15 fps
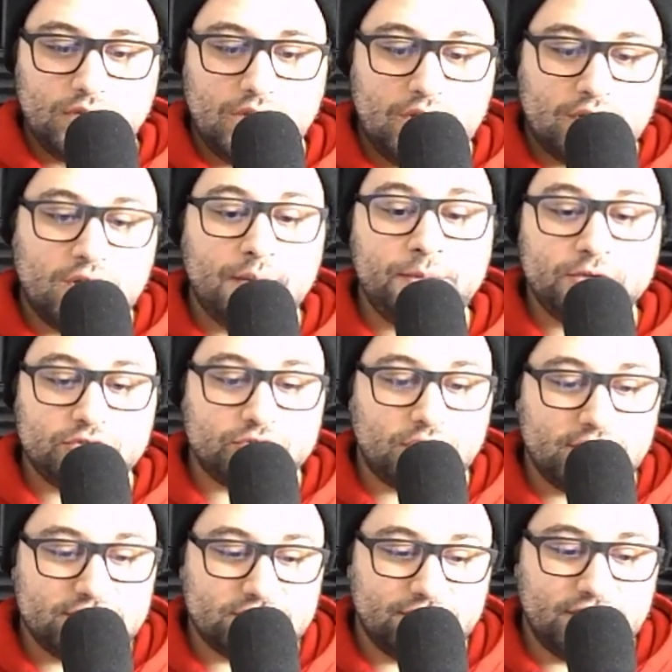a couple
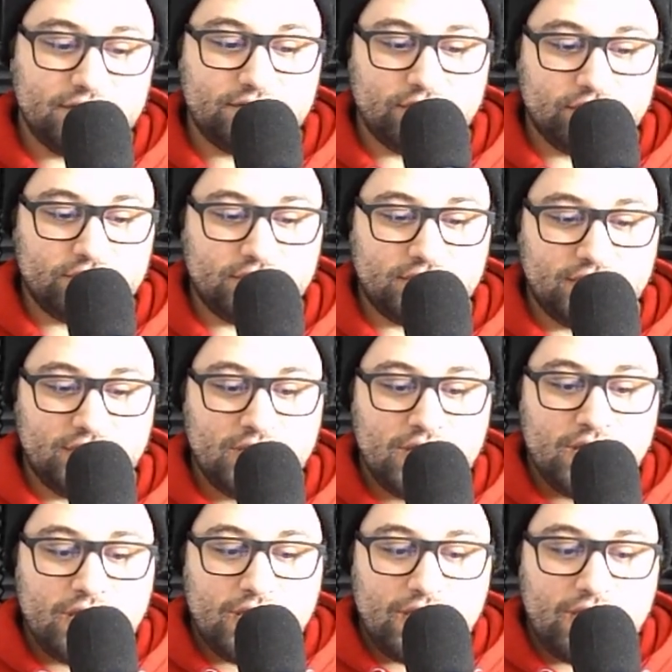drawings of Antarctica,
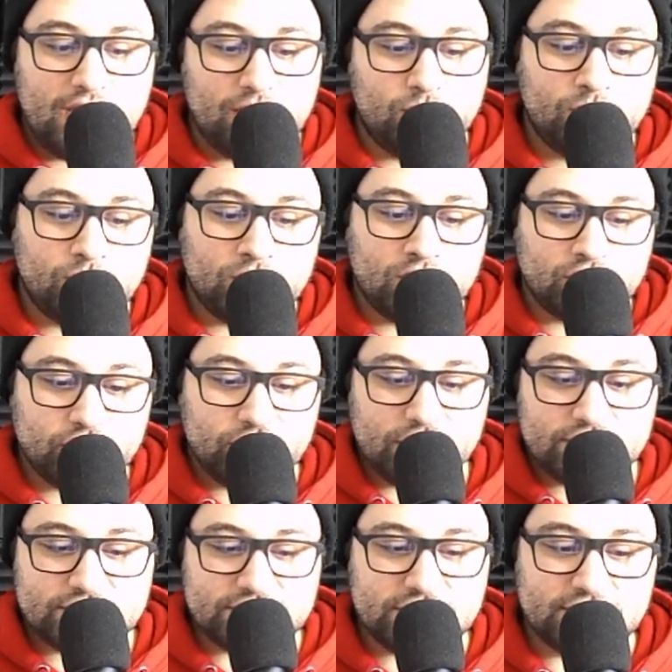and what we're also
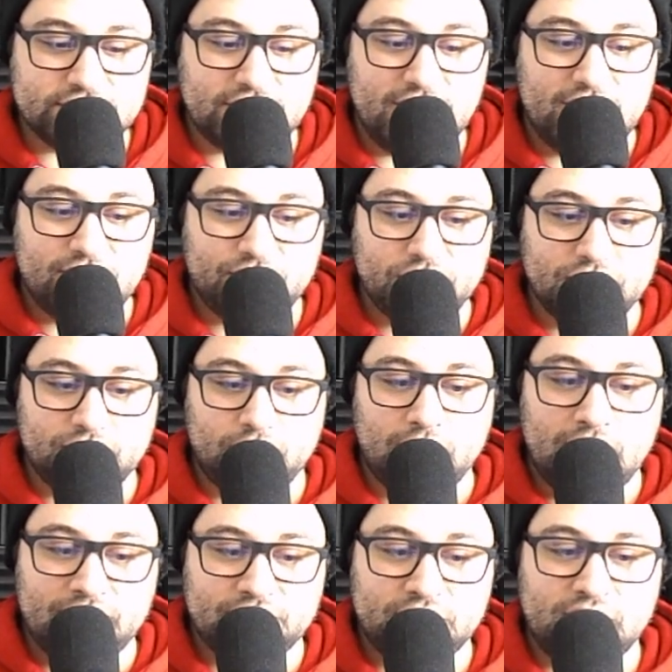going to see is a handful of
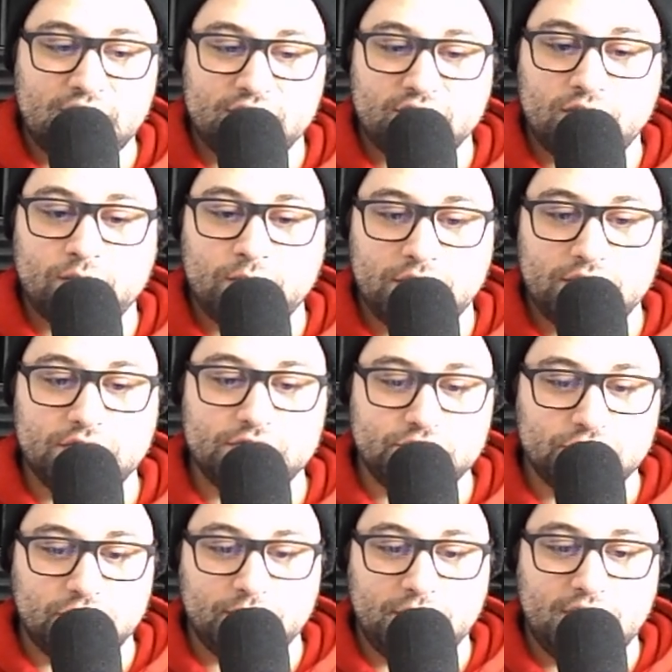graphs. Again, it's all written in
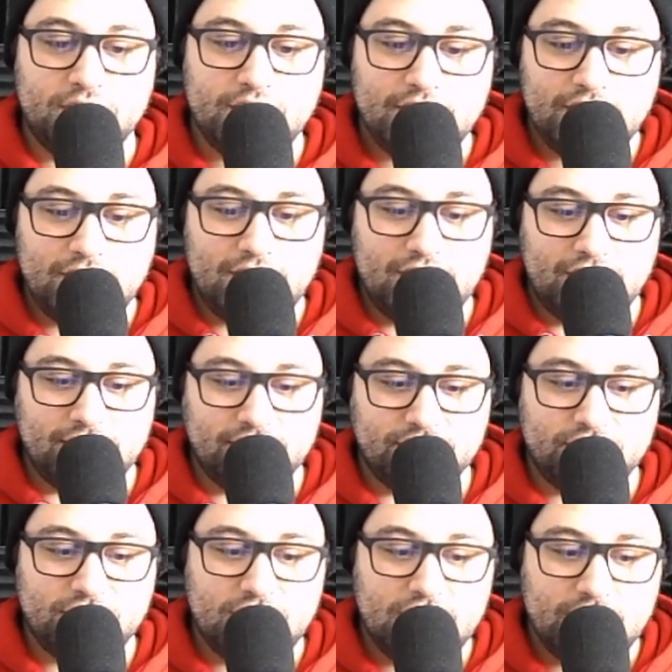German,
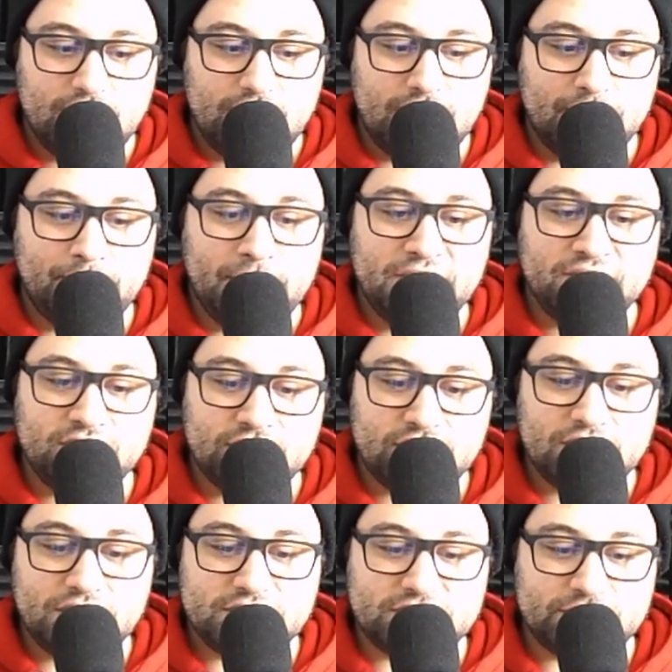and it
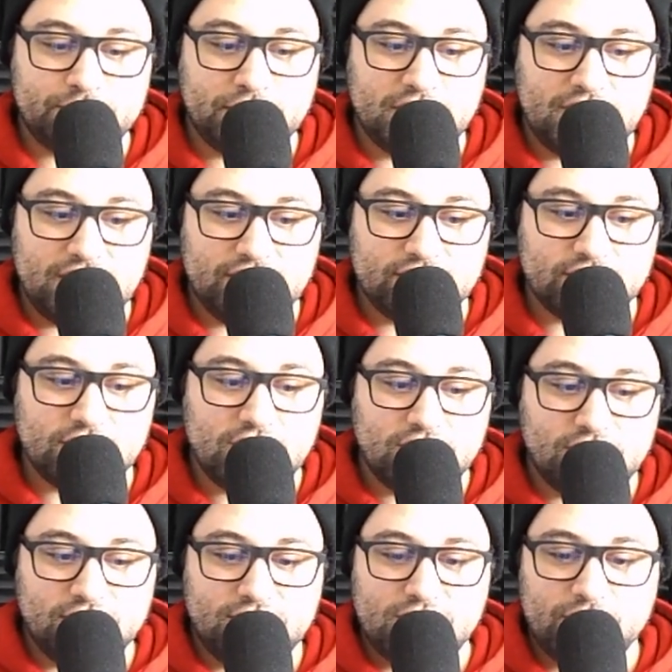basically explains
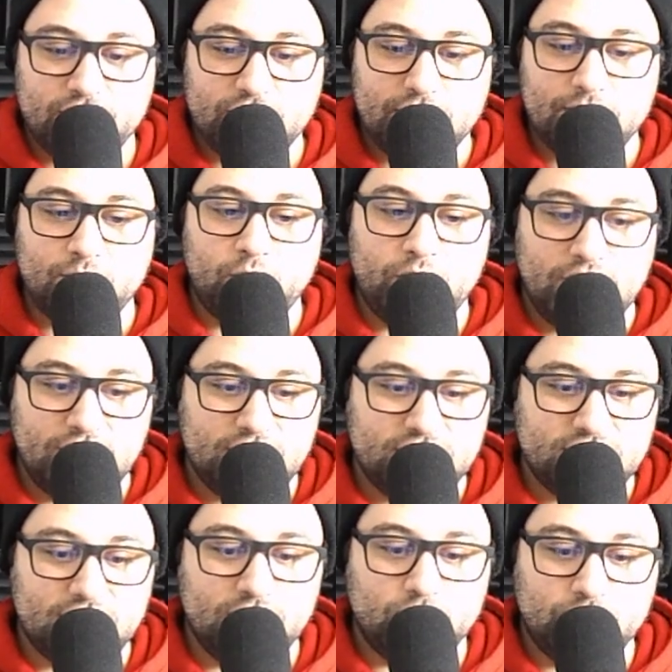the different
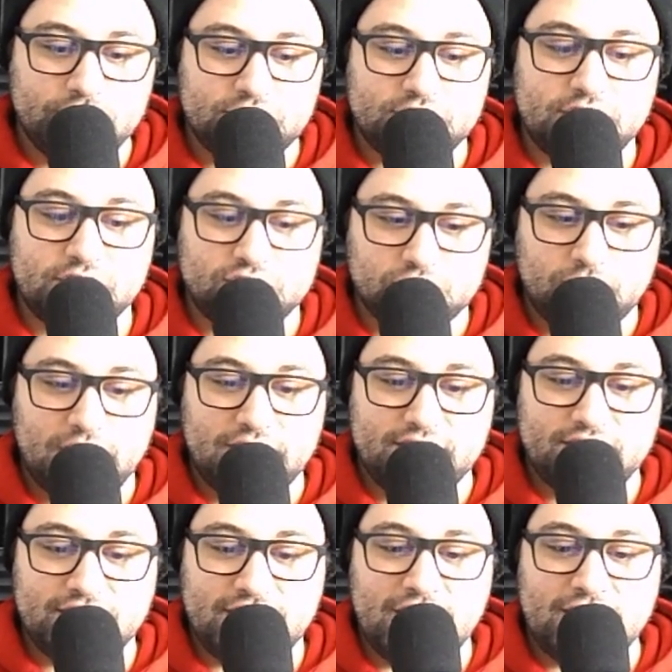ways in which they tried
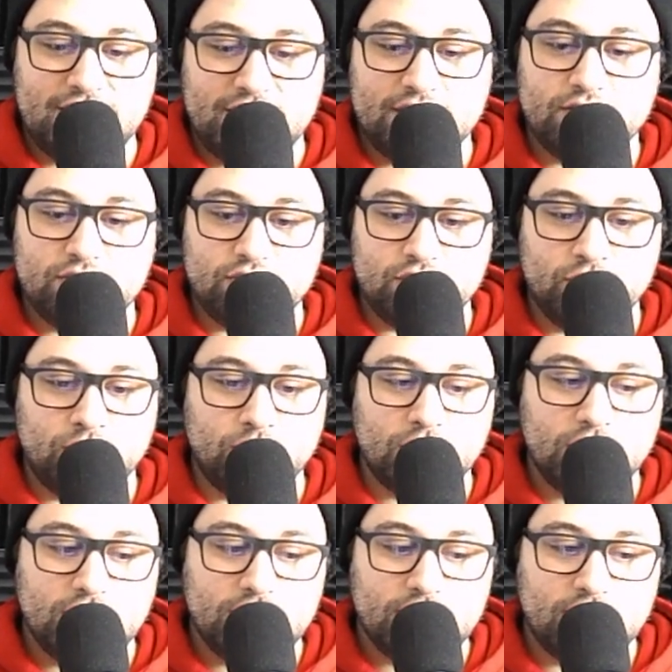to get into
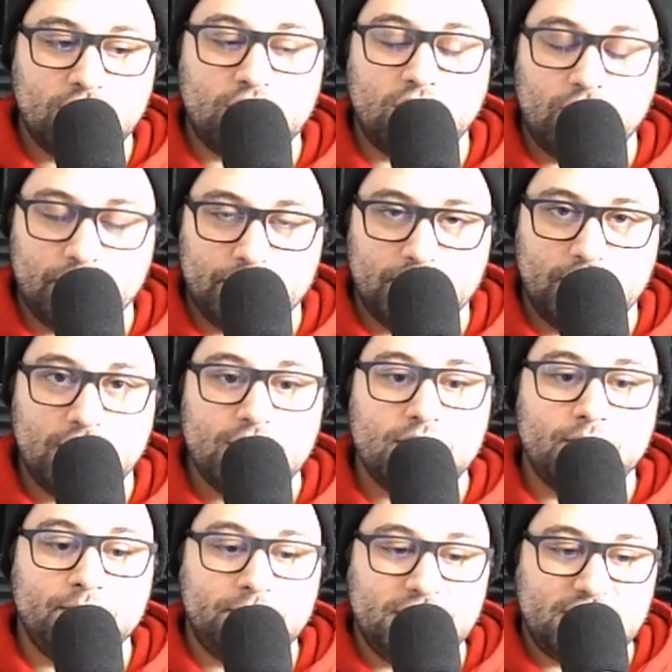Agartha,
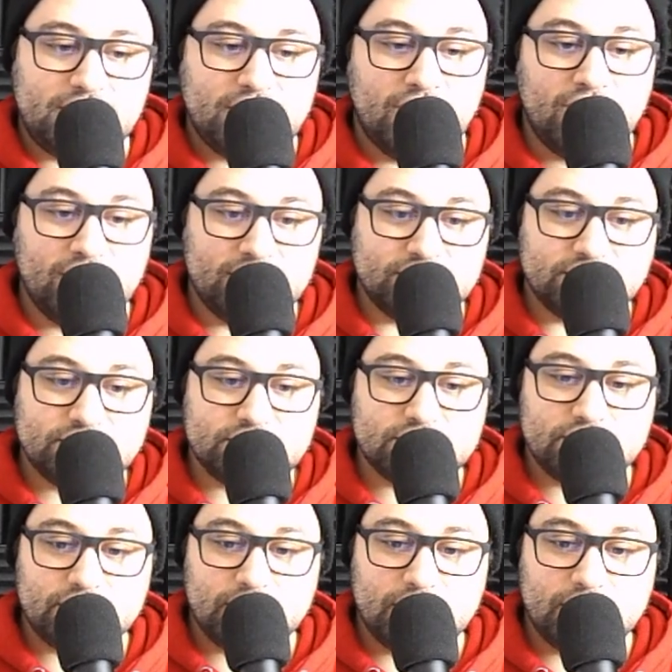because